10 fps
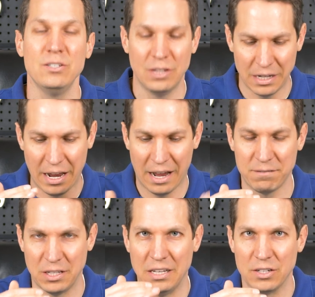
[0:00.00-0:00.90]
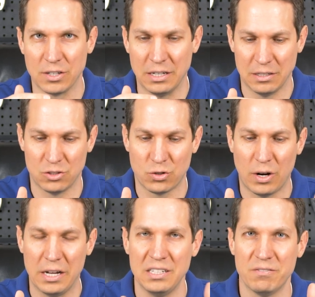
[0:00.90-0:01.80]
you then have to iterate and
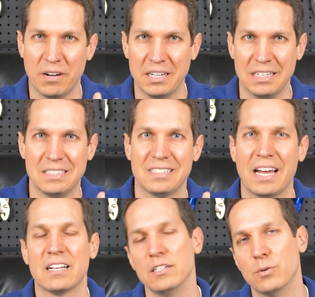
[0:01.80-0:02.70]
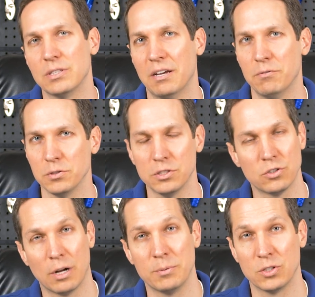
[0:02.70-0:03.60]
try and find exactly what that
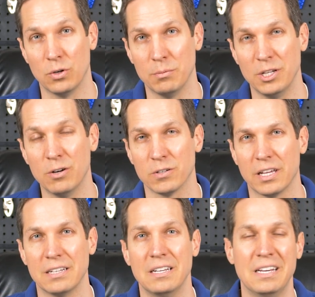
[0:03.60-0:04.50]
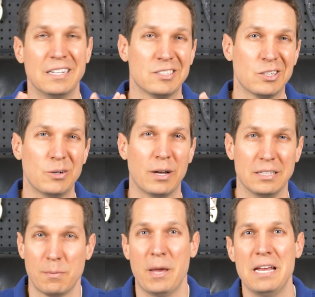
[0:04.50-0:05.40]
voltage drop is going to be over that. So
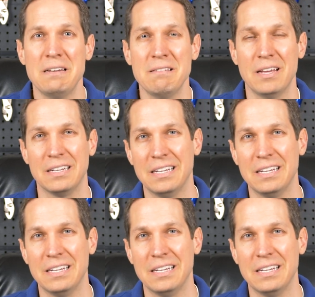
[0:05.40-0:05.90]
it's a pain, and